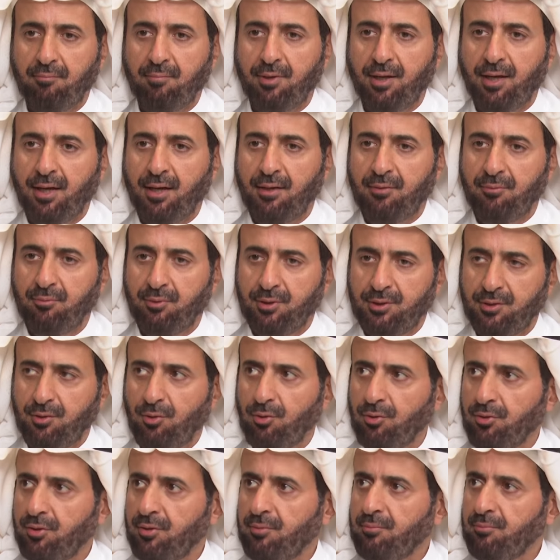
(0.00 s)
and we
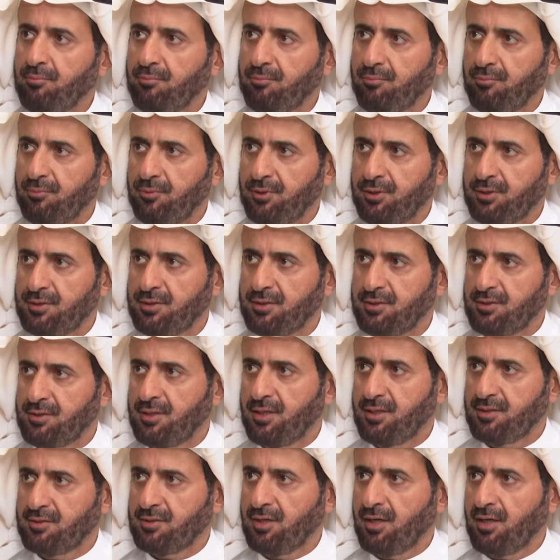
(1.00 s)
told them this is
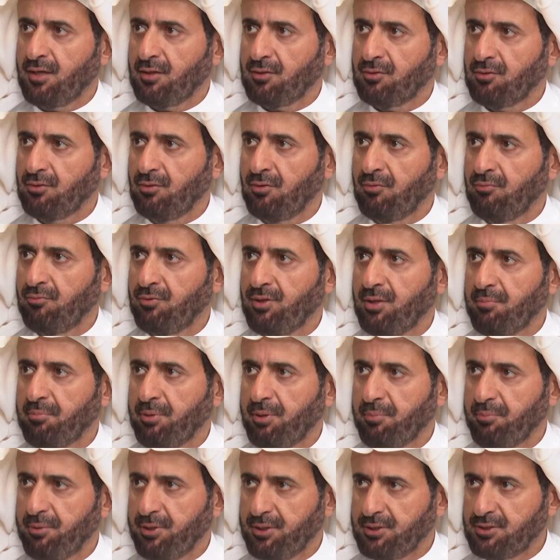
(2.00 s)
the start of the
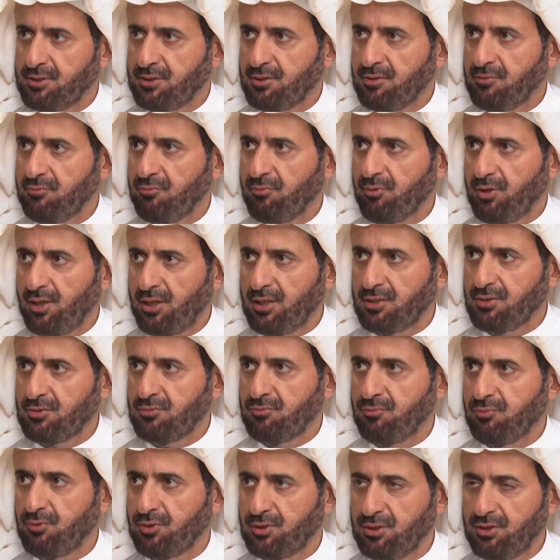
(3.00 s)
preparation for Hajj
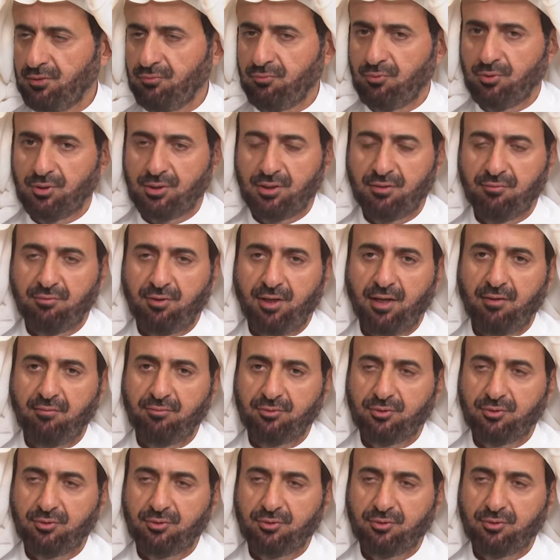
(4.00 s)
1445.